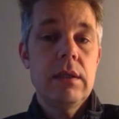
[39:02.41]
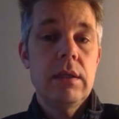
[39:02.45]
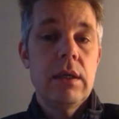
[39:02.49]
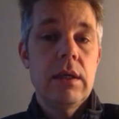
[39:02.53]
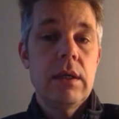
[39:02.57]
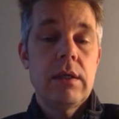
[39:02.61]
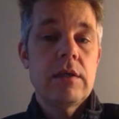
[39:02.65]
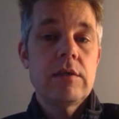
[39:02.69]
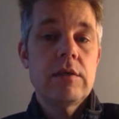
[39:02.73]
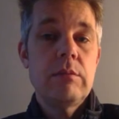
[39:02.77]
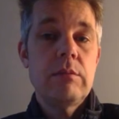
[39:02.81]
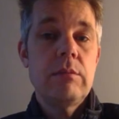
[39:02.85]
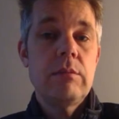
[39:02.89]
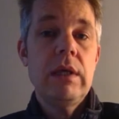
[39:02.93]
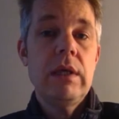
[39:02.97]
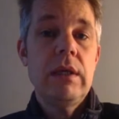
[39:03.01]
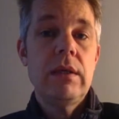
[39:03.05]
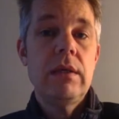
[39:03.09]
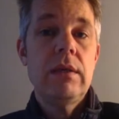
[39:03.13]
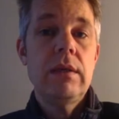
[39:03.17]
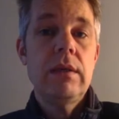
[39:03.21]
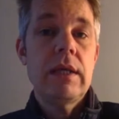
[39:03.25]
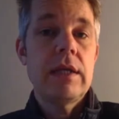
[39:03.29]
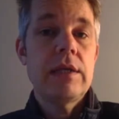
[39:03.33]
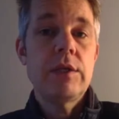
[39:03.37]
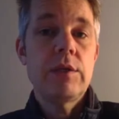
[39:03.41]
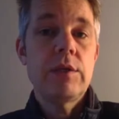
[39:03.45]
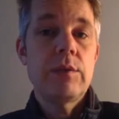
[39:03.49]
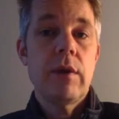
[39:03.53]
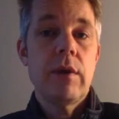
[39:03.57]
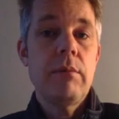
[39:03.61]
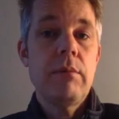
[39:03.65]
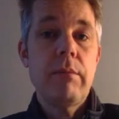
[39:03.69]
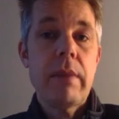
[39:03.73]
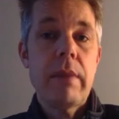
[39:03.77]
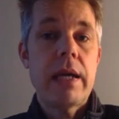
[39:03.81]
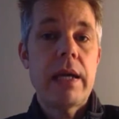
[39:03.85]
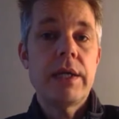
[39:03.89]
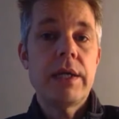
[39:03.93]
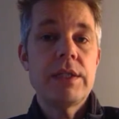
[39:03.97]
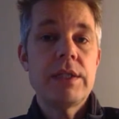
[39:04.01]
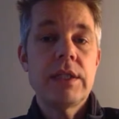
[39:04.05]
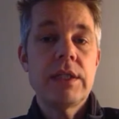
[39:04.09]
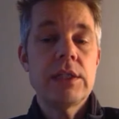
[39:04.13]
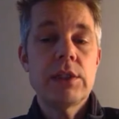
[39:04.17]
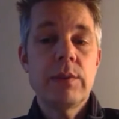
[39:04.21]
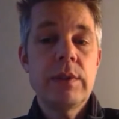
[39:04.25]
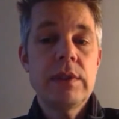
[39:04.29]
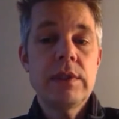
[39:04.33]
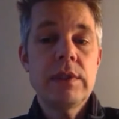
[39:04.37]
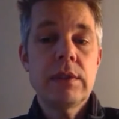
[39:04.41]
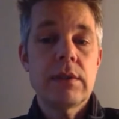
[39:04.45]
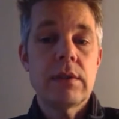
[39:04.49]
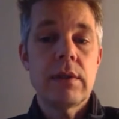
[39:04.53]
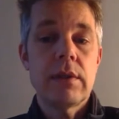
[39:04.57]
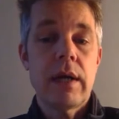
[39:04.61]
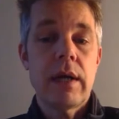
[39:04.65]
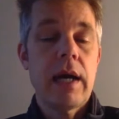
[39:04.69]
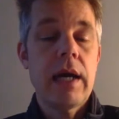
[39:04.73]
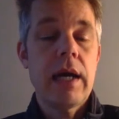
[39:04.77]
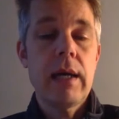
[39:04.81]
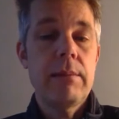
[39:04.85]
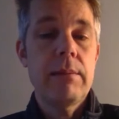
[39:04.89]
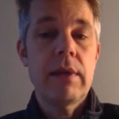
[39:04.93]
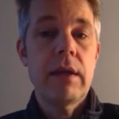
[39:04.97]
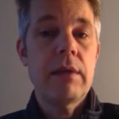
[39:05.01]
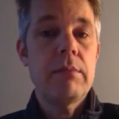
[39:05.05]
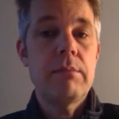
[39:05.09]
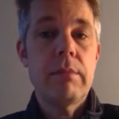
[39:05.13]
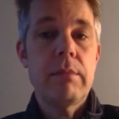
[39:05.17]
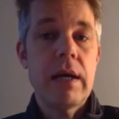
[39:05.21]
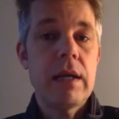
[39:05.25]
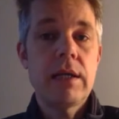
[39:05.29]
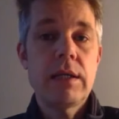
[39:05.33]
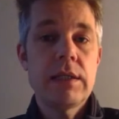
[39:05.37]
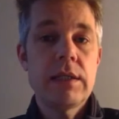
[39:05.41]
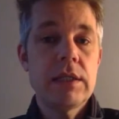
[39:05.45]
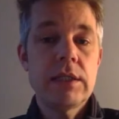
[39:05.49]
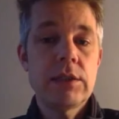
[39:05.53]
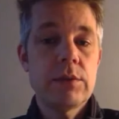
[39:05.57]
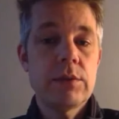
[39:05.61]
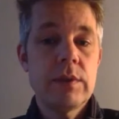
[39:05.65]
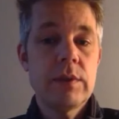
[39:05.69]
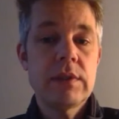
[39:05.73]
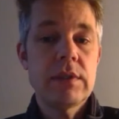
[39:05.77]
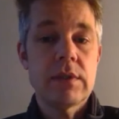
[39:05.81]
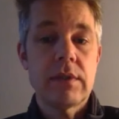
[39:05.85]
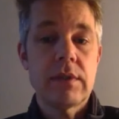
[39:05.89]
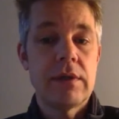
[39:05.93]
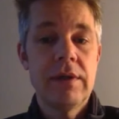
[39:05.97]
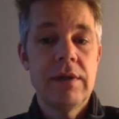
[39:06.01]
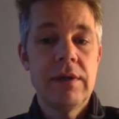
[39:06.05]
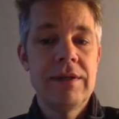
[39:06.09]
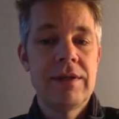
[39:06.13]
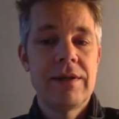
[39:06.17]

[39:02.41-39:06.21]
that you are managing Twitter. I am not managing Twitter,